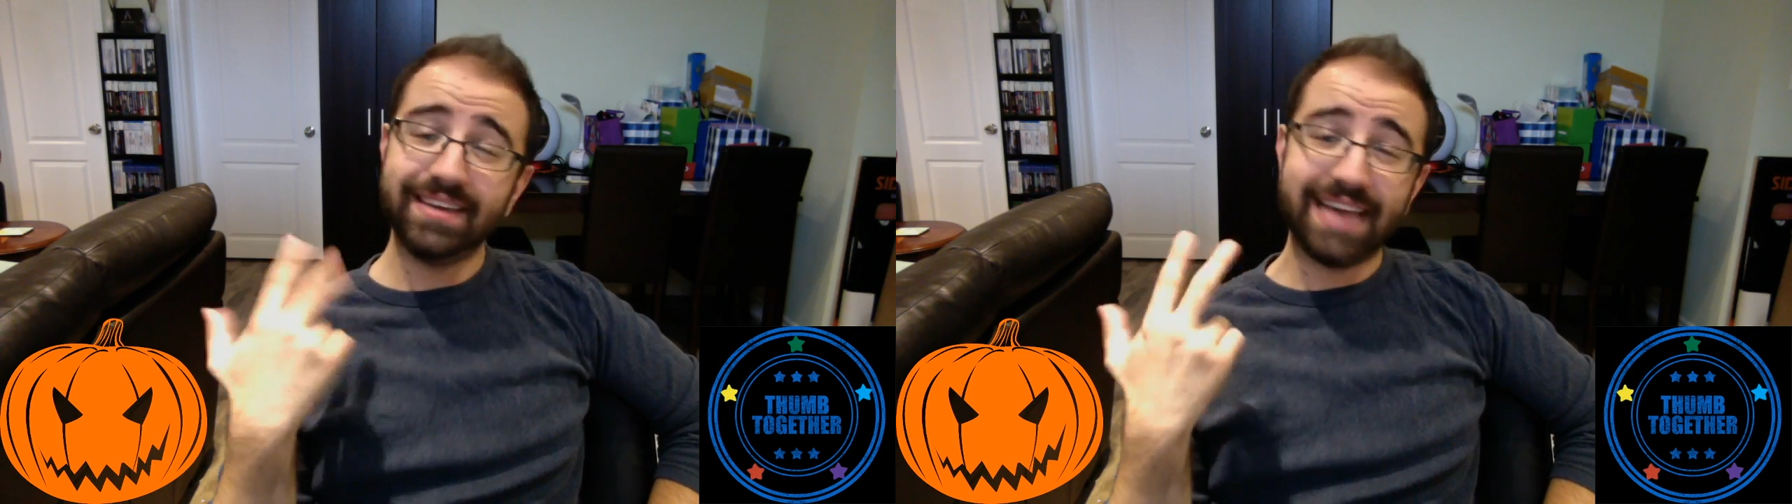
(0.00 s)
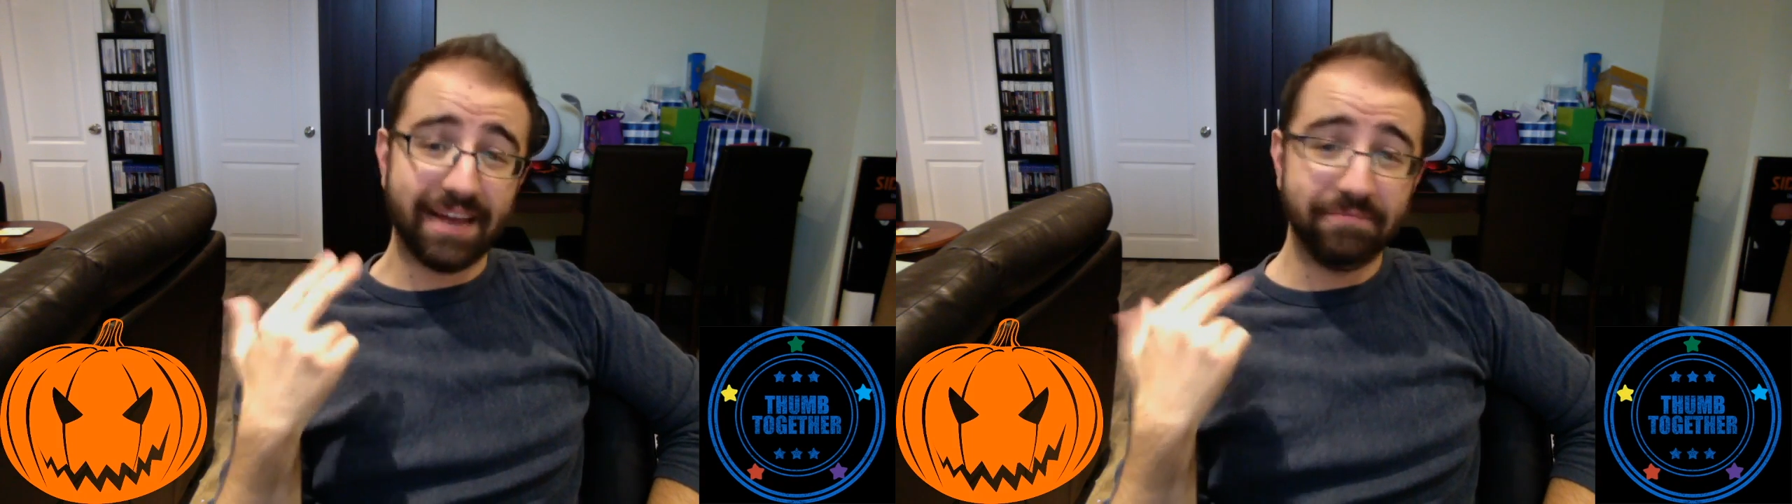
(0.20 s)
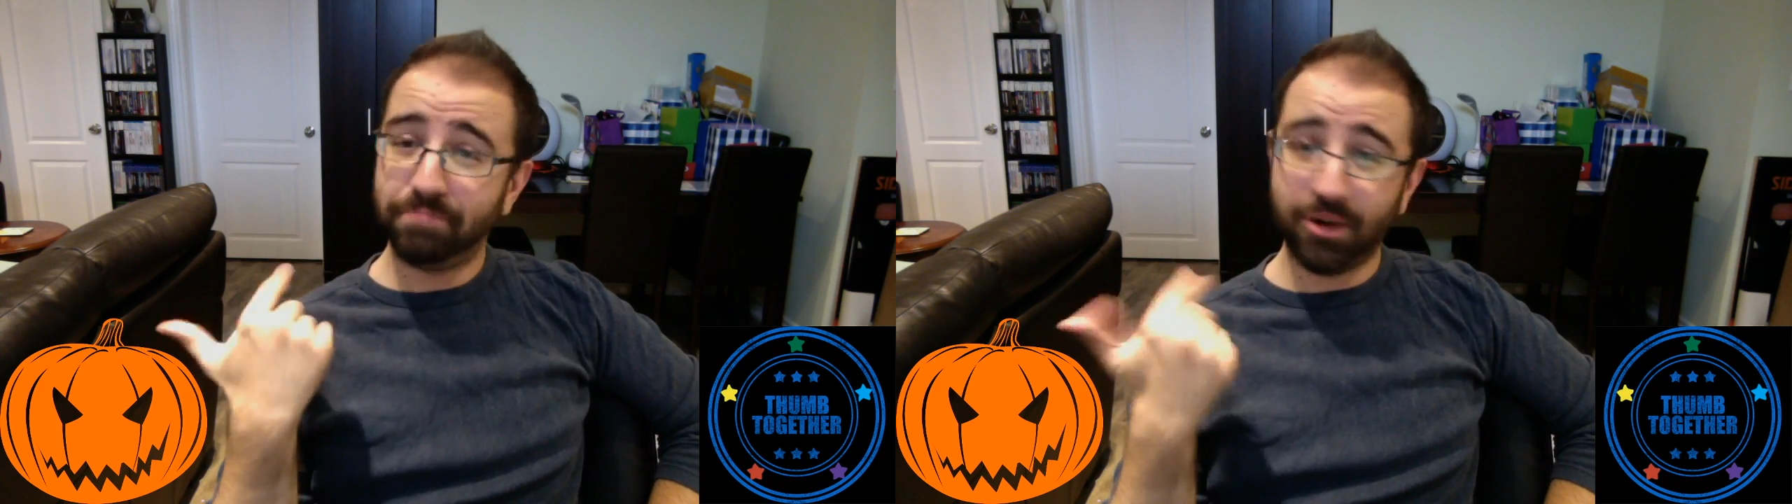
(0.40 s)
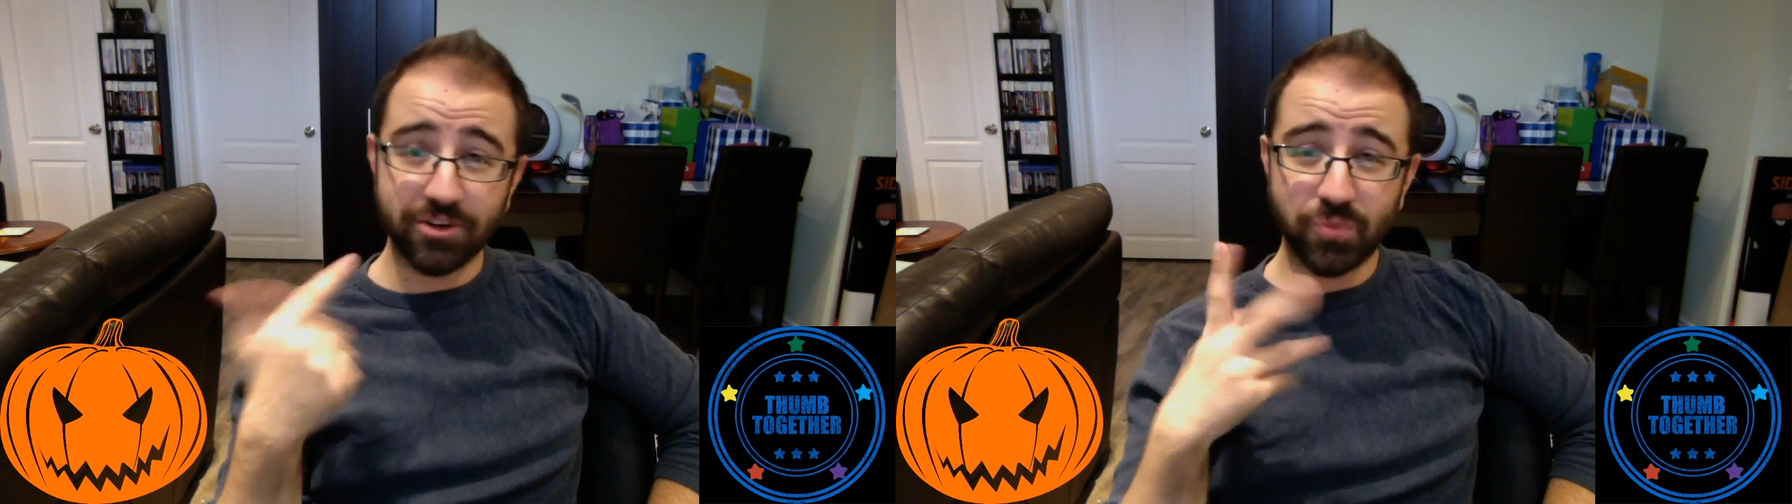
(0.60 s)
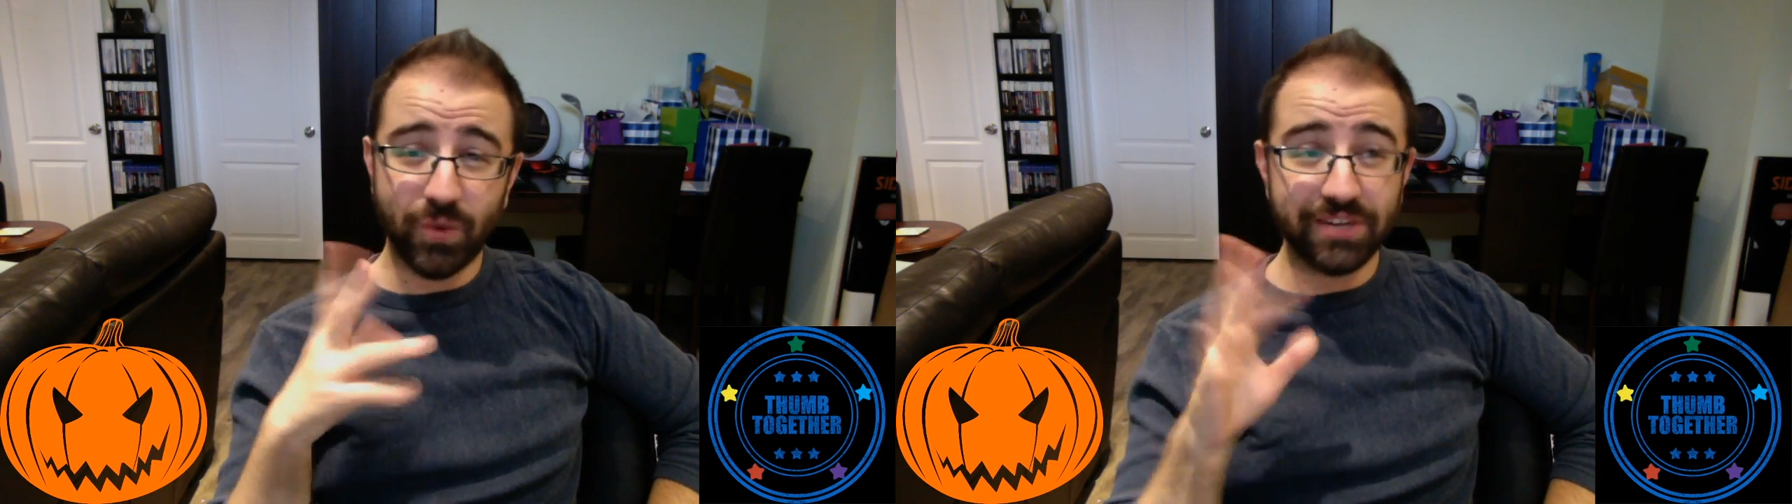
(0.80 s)
yeah,
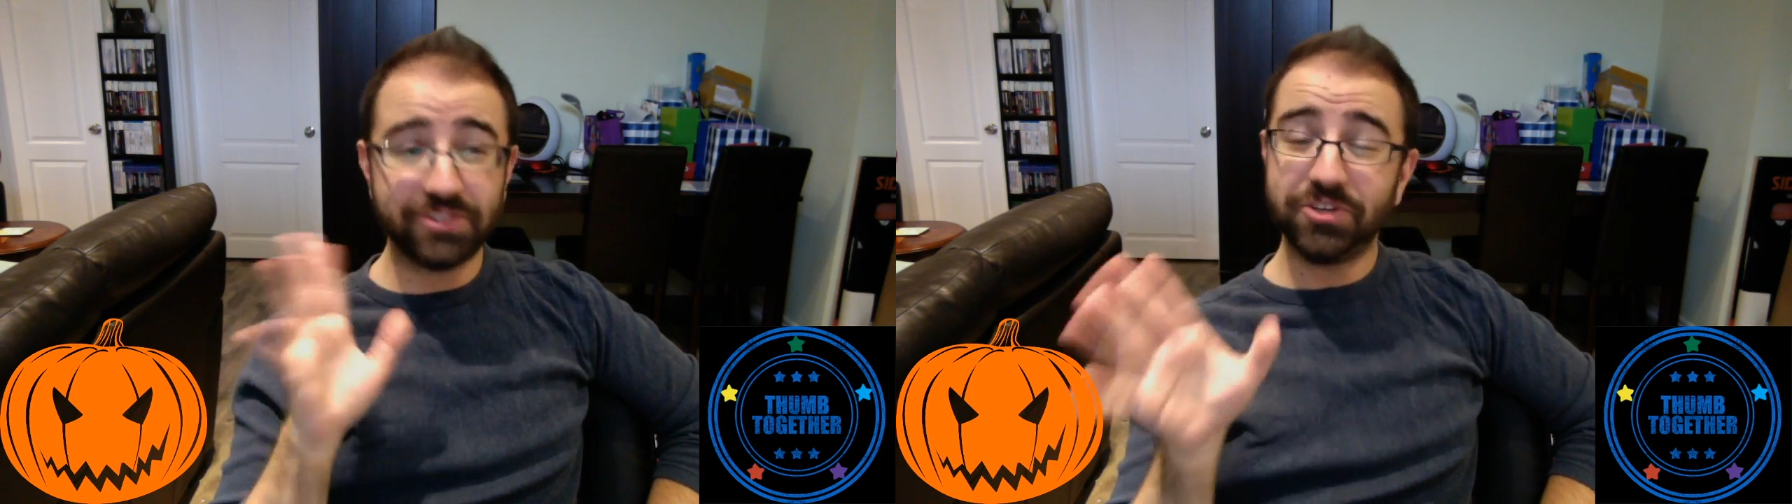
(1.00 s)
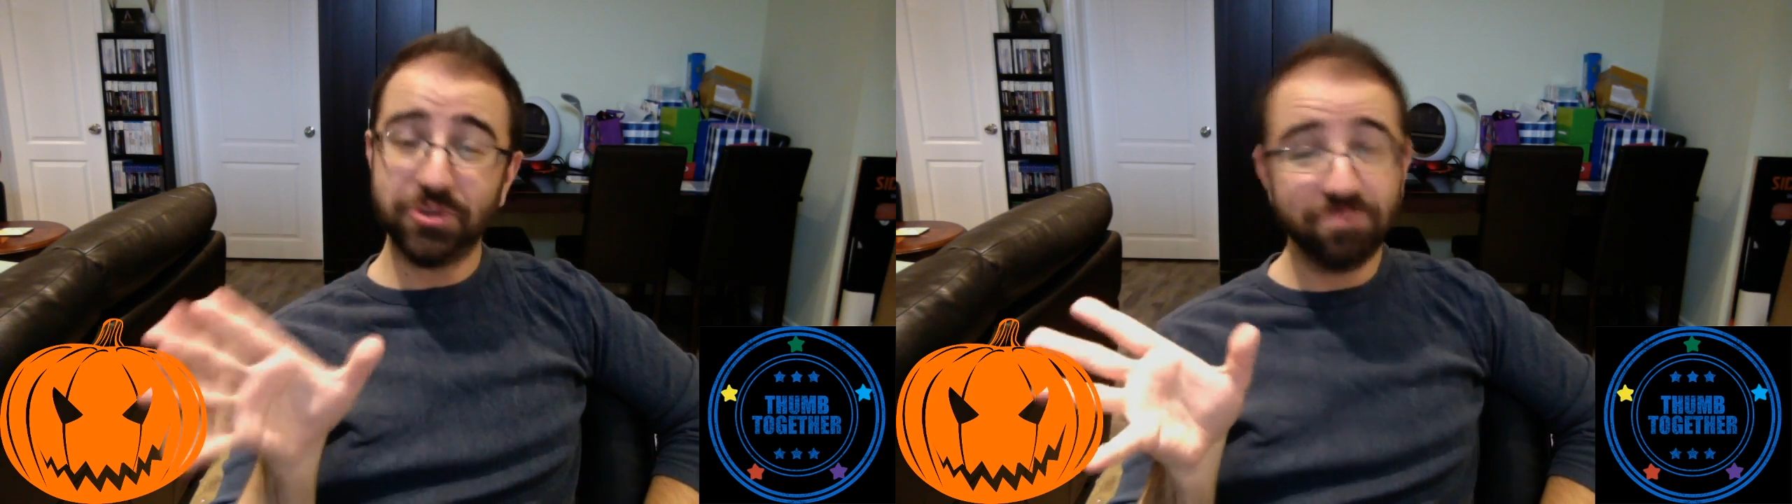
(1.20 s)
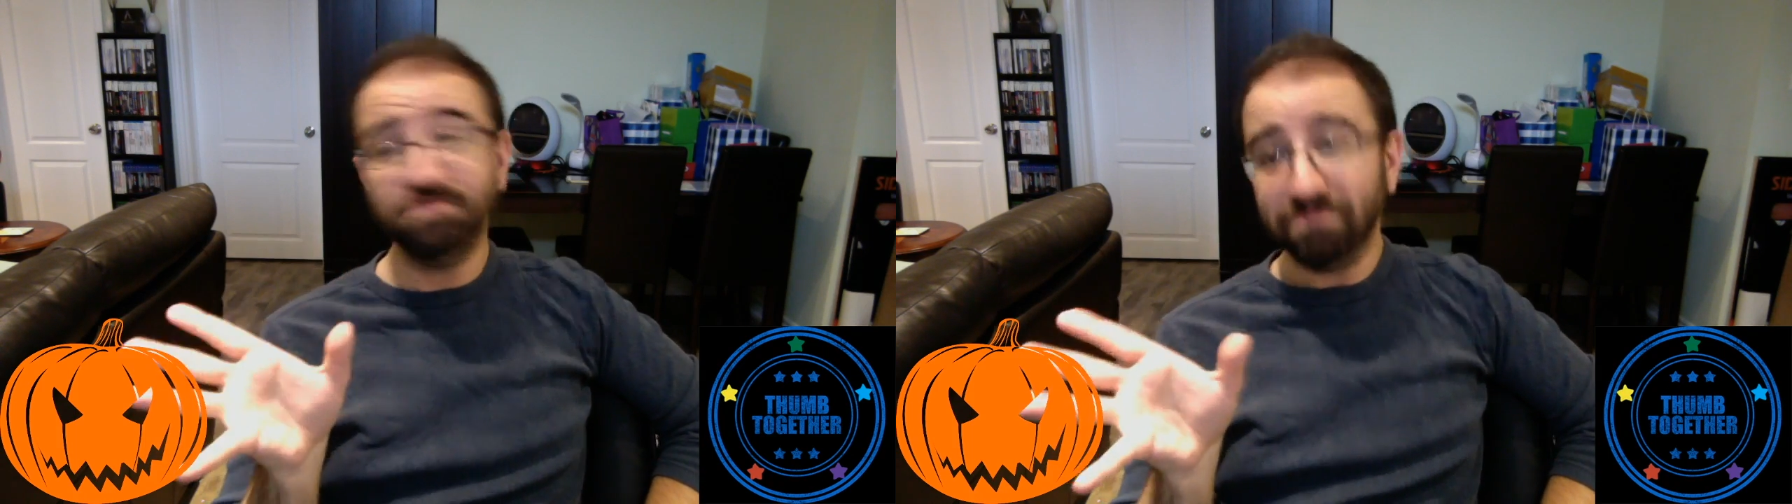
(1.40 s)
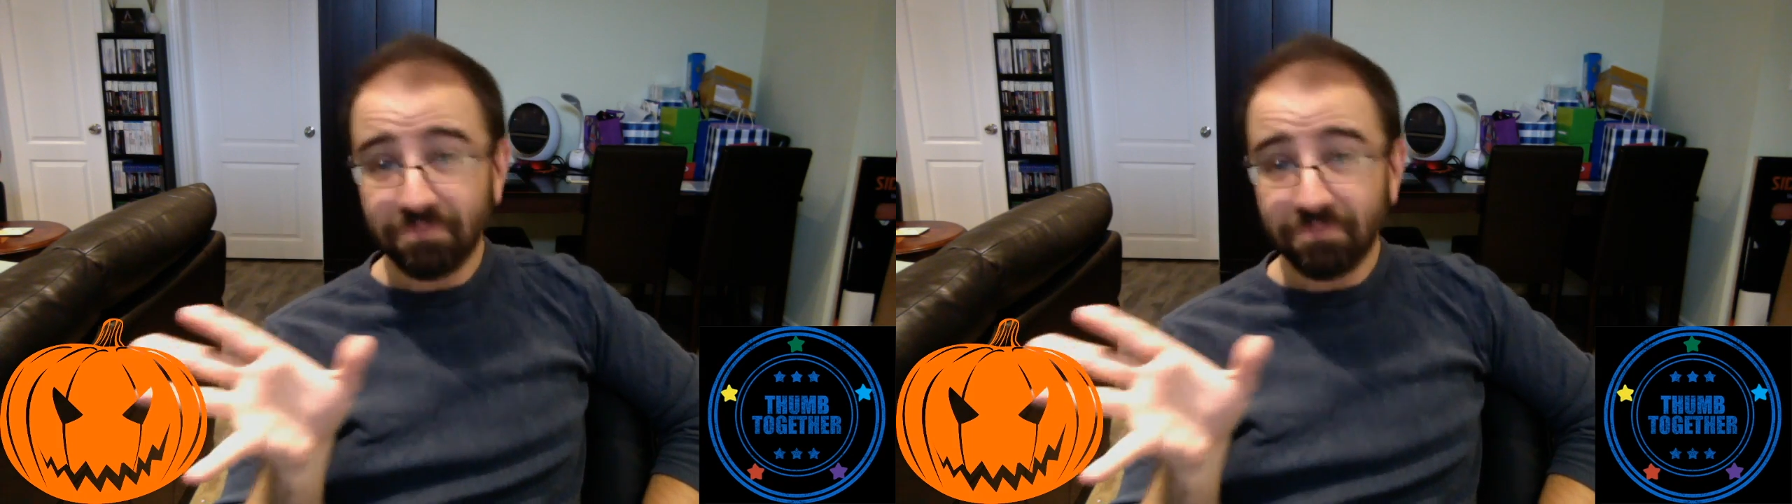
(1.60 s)
parts 1 and 2,